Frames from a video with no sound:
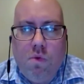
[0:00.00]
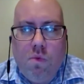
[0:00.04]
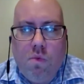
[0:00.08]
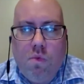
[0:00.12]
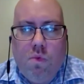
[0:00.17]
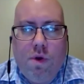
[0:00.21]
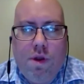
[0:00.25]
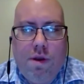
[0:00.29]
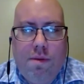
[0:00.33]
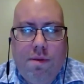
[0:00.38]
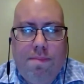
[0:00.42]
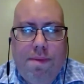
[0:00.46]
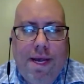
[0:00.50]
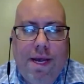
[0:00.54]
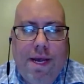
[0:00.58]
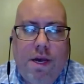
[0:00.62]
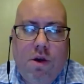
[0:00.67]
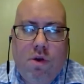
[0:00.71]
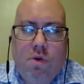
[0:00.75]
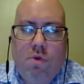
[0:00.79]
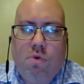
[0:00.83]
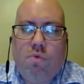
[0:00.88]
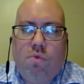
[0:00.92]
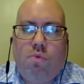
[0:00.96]
What
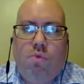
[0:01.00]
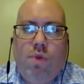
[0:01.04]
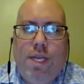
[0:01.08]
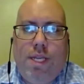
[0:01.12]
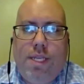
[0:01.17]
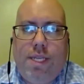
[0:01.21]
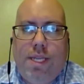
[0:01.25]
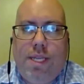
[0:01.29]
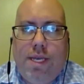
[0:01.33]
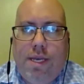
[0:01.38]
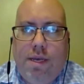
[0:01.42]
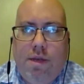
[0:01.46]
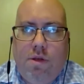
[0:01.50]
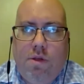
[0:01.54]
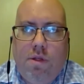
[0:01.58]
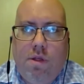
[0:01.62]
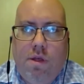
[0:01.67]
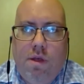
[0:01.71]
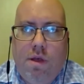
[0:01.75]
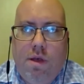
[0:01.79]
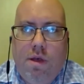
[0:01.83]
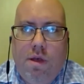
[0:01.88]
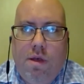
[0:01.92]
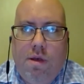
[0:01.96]
about retail?
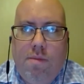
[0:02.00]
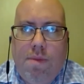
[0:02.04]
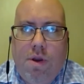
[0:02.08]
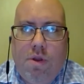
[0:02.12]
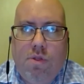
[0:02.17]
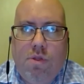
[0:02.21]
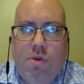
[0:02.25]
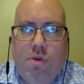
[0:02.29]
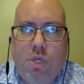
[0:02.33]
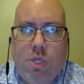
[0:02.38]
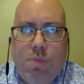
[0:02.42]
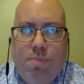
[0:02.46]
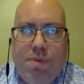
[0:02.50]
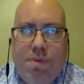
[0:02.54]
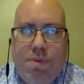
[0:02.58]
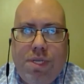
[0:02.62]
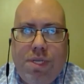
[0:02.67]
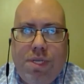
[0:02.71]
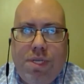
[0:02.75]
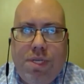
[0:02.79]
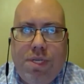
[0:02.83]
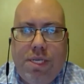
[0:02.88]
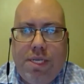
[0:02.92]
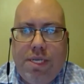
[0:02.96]
Are there
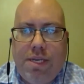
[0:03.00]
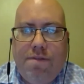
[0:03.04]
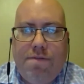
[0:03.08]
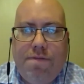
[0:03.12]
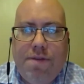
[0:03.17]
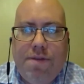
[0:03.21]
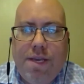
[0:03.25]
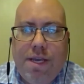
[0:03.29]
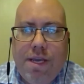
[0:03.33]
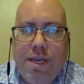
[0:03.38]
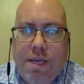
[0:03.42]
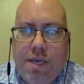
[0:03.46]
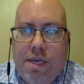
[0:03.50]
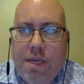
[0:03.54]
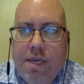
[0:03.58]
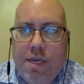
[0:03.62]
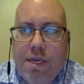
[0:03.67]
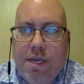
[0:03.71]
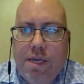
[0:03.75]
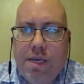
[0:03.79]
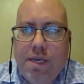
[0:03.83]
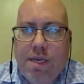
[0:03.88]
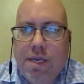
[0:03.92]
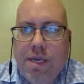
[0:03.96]
specific
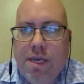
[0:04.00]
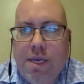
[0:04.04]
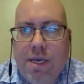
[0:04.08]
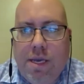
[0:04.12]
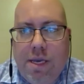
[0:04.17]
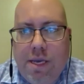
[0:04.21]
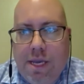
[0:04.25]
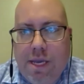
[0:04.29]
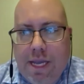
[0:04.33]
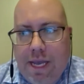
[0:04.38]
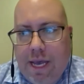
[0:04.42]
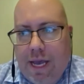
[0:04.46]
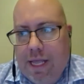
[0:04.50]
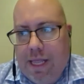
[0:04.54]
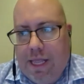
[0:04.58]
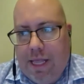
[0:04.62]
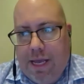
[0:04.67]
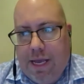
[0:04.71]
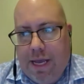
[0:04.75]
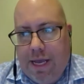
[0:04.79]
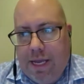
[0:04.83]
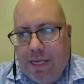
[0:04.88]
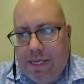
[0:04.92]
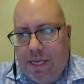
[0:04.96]

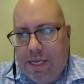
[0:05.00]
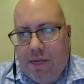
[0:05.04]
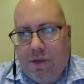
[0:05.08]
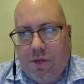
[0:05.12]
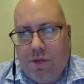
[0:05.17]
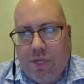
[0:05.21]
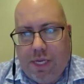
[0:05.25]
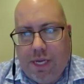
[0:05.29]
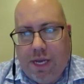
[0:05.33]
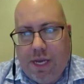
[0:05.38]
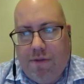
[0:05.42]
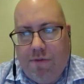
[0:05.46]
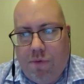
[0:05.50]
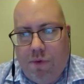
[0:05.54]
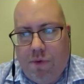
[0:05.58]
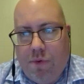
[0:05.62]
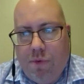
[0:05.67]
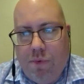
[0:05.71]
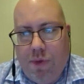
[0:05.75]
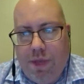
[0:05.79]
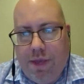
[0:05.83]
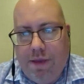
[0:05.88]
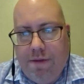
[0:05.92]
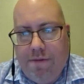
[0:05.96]
guidelines outside of what
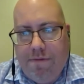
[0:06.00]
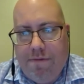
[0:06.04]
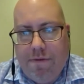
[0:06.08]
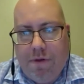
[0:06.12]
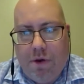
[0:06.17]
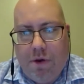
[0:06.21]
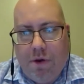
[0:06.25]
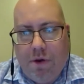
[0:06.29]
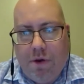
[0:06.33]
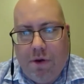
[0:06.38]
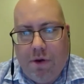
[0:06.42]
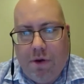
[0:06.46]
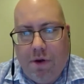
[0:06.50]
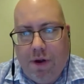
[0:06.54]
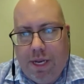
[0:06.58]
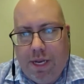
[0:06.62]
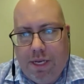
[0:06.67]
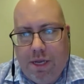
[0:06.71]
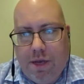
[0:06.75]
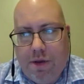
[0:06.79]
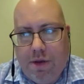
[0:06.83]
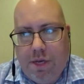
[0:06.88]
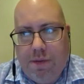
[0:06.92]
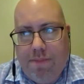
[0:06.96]
we've already
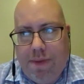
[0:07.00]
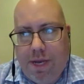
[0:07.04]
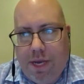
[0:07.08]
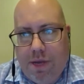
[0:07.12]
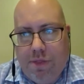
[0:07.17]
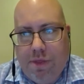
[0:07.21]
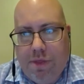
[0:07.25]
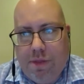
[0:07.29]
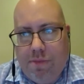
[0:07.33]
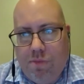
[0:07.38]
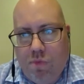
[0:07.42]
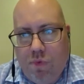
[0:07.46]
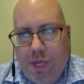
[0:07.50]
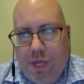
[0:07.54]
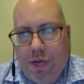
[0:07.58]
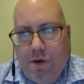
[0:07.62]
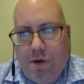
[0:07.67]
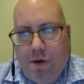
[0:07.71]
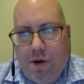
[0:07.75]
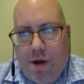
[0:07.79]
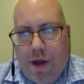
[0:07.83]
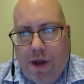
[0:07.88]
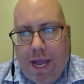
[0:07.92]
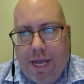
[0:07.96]
talked about that we
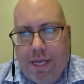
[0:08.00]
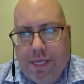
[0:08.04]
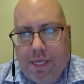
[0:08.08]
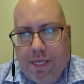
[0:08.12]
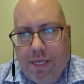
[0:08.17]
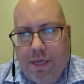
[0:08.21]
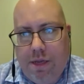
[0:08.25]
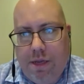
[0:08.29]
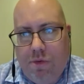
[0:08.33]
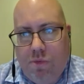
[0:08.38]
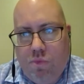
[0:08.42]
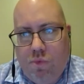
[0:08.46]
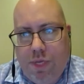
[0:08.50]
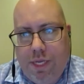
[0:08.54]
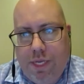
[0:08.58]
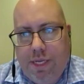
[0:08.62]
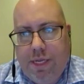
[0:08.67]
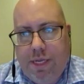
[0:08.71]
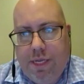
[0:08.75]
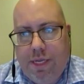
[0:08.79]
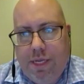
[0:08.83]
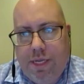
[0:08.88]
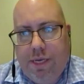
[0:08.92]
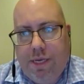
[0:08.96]
are asking
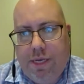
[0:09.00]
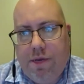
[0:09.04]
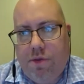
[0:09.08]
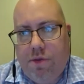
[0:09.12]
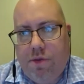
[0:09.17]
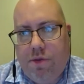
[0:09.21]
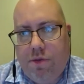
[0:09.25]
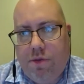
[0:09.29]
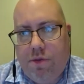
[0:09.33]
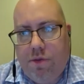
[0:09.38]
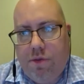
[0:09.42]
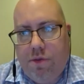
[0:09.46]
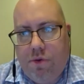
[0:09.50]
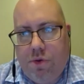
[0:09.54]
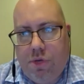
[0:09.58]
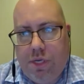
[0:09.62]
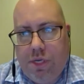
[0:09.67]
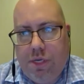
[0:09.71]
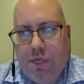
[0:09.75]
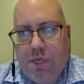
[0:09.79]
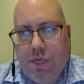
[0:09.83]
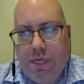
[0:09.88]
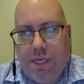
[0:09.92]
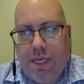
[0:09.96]
retailers
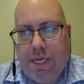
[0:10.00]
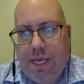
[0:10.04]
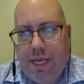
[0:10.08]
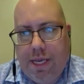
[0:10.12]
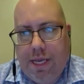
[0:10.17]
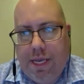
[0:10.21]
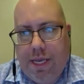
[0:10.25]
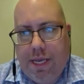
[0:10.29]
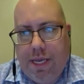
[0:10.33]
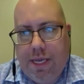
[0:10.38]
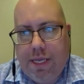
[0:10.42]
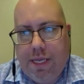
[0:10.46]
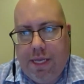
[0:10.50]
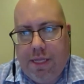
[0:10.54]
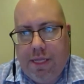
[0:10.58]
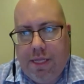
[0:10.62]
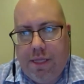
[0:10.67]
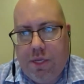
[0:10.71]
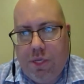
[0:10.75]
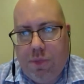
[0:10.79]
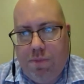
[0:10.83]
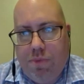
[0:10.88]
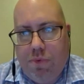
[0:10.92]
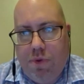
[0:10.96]
to take at
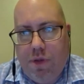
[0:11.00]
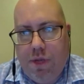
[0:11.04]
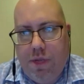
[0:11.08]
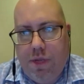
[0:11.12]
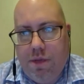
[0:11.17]
this point?